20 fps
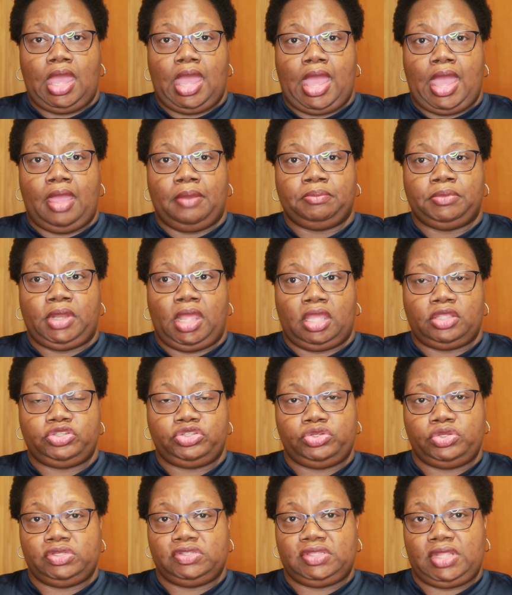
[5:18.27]
I'm not
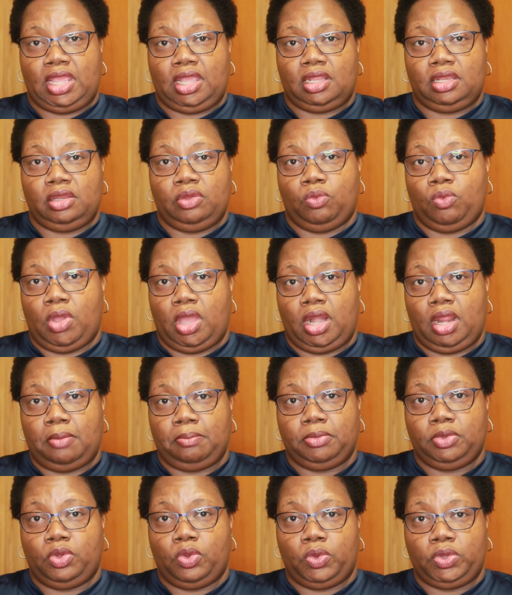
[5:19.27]
sure exactly what
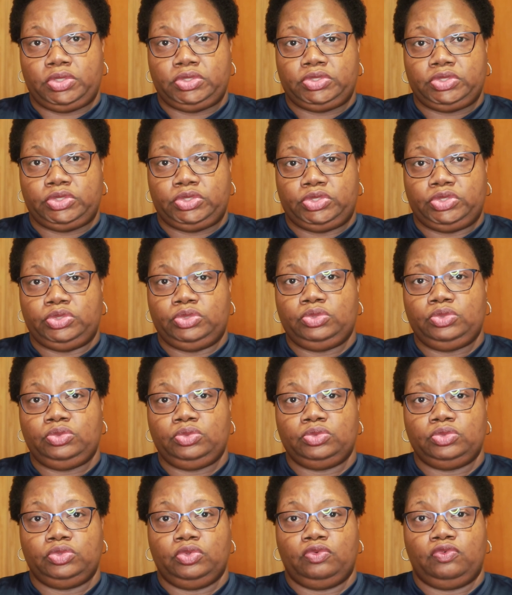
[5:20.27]
I'm going to
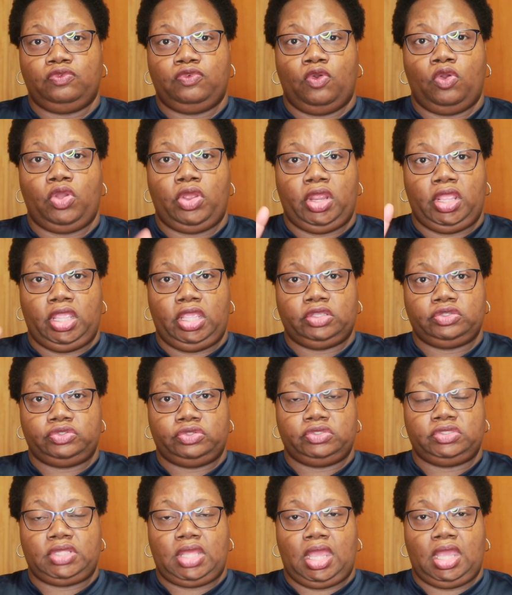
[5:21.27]
do for
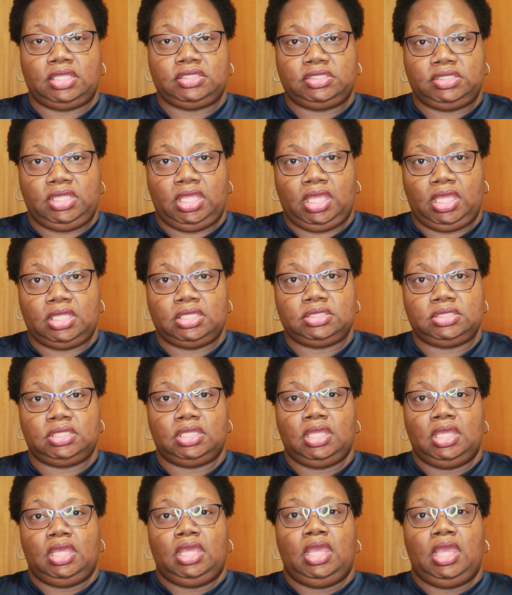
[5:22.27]
exercise yet.
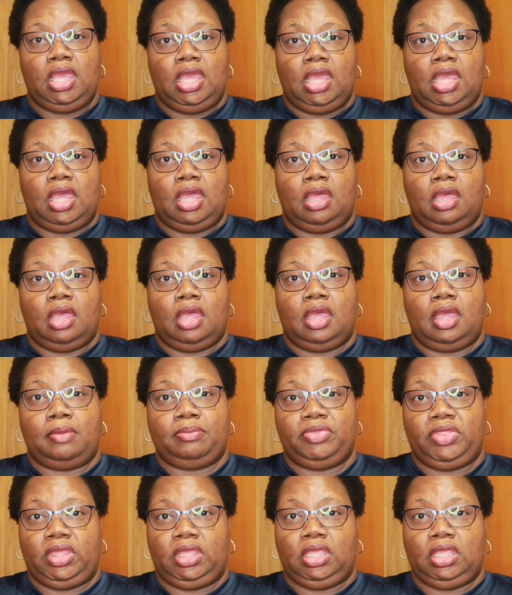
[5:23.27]
Uh,
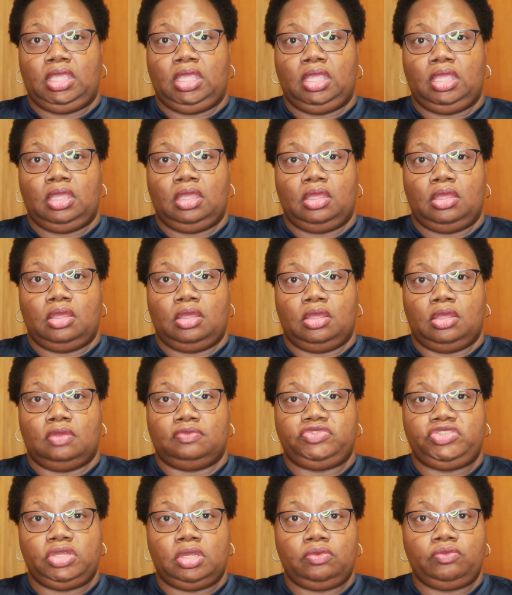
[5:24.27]
I'm thinking
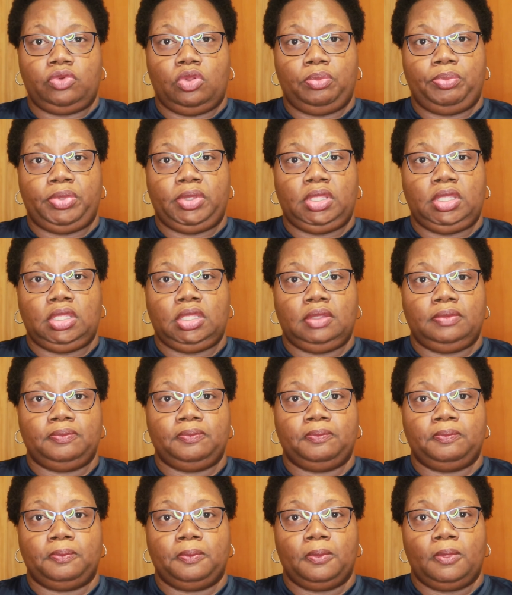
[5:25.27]
of jump roping,
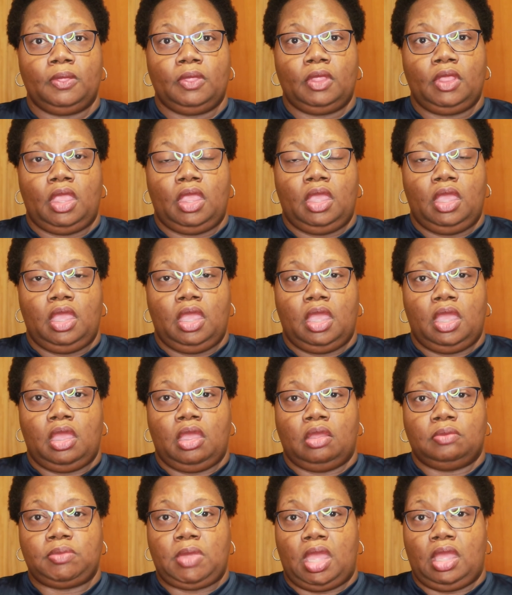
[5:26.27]

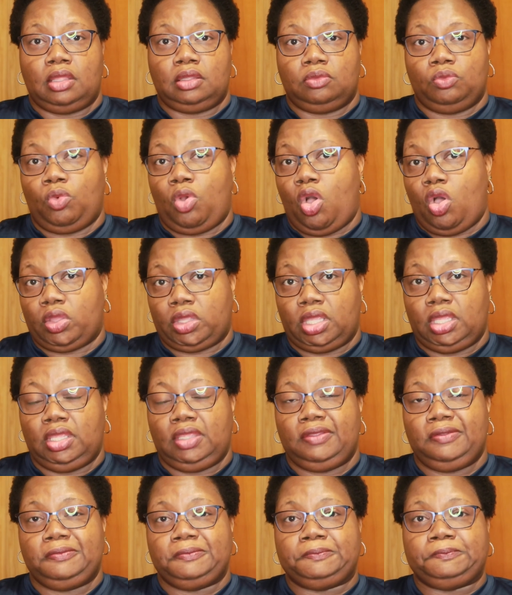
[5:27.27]
um, uh,
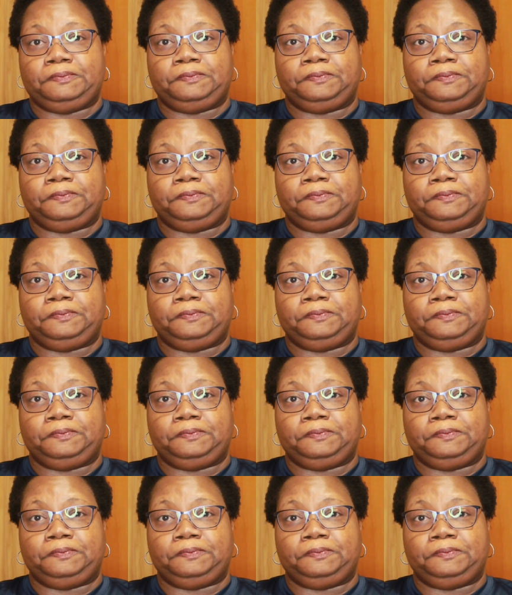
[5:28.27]
walking,